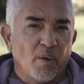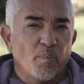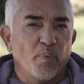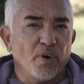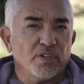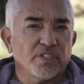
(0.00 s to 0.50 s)

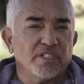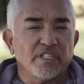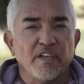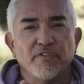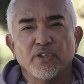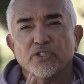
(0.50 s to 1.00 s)
Versus
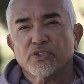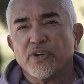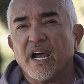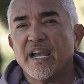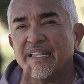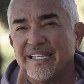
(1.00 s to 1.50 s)
if you
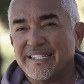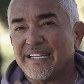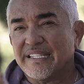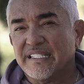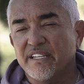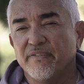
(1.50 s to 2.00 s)
try this
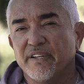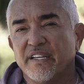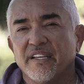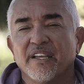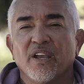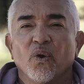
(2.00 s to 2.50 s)

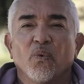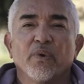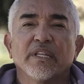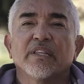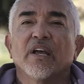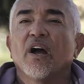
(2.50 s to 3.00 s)
activity
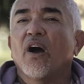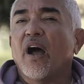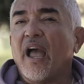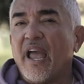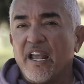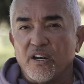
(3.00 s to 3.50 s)
with
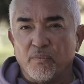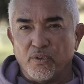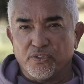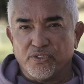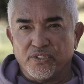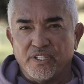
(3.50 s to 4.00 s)

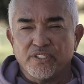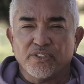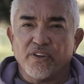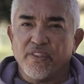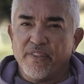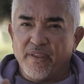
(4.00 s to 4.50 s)
animals.
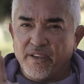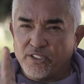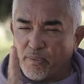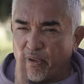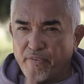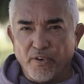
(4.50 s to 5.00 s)
So
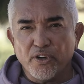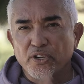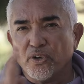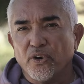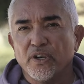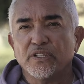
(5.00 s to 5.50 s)
before you
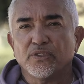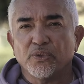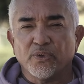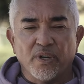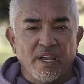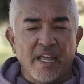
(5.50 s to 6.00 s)
go
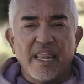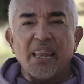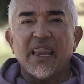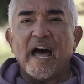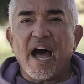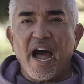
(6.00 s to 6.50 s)
into
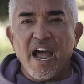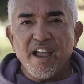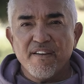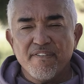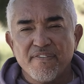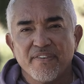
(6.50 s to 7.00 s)

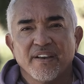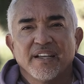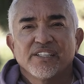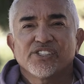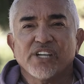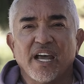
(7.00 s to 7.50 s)
live
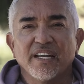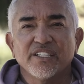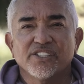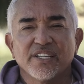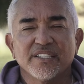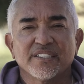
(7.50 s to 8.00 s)

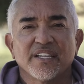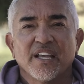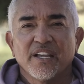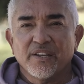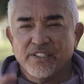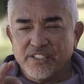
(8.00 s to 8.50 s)
challenges,
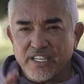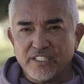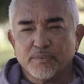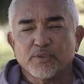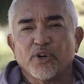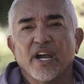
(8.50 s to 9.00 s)

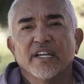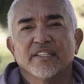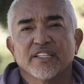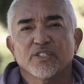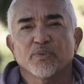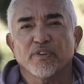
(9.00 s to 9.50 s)
just try
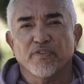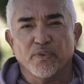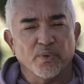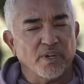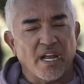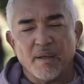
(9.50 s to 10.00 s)
this with
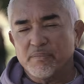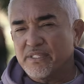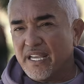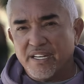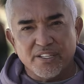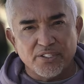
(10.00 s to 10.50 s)
food. I'm
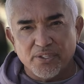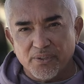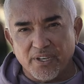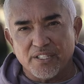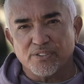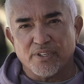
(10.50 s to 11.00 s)
telling you,
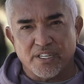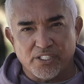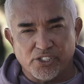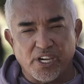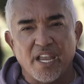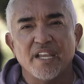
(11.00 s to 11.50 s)
it's going to
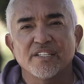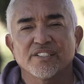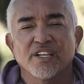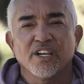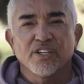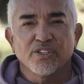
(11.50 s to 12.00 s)
change
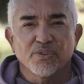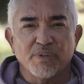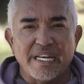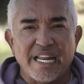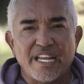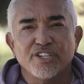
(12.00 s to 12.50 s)
your
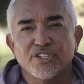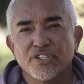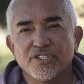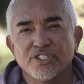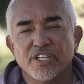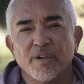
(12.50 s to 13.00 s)

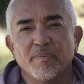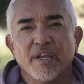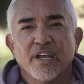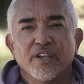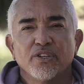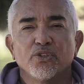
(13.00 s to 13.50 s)
relationship.
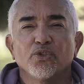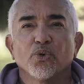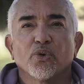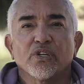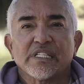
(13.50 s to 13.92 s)
Your